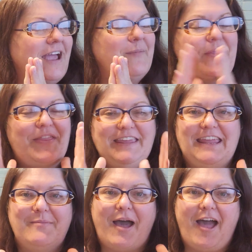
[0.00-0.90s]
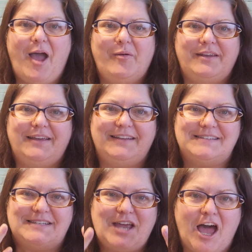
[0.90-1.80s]
I've been thinking about how to
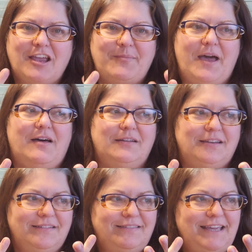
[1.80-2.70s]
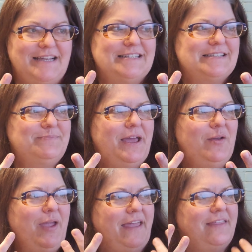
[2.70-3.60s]
talk about this, but
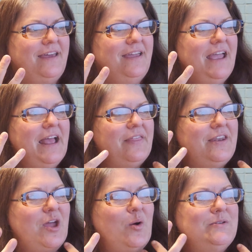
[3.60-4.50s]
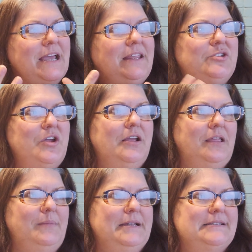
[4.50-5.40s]
okay, the no daily drink
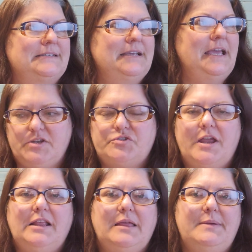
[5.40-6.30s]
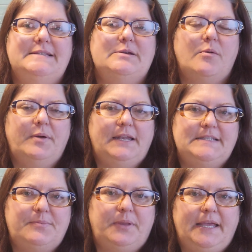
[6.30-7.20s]
limits. Drink limits that were put
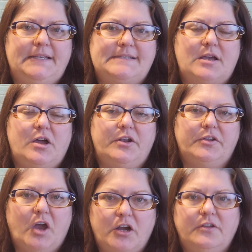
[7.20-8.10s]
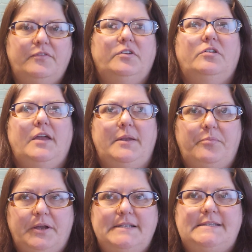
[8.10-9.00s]
into place on Carnival and
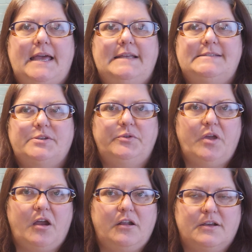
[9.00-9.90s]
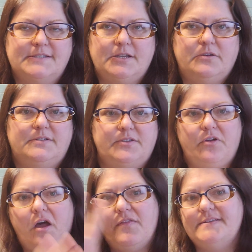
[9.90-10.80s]
Princess, Cunard also, so
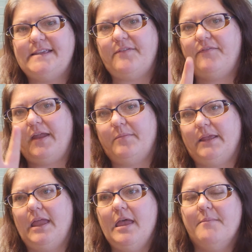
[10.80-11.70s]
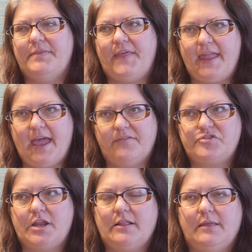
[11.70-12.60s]
they're all in the same family, but they have
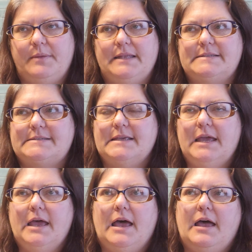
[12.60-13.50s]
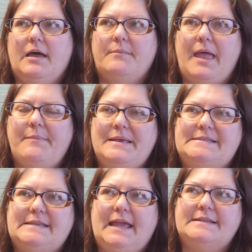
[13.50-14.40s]
drink limits.
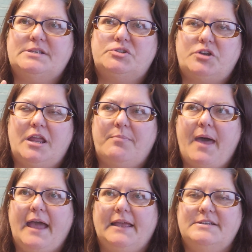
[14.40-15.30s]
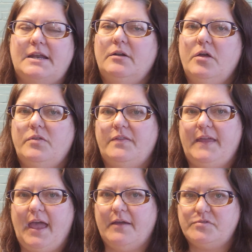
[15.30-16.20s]
MSC has a drink package. I don't know that
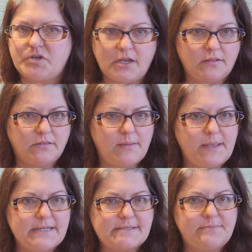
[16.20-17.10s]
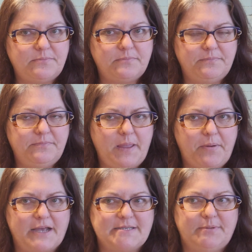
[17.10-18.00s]
they have drink limits, and they
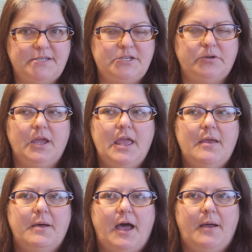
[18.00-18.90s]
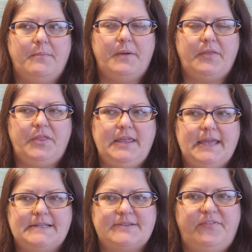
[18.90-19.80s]
possibly do. I think
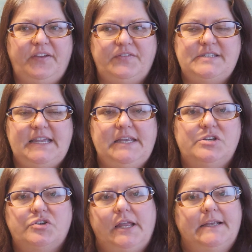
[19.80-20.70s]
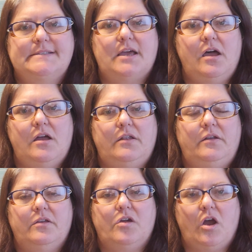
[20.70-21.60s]
it's 15 drinks
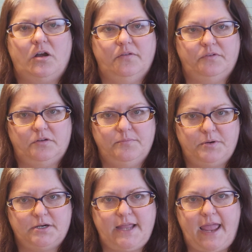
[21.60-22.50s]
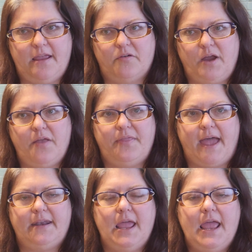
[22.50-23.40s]
on Carnival per day, around that.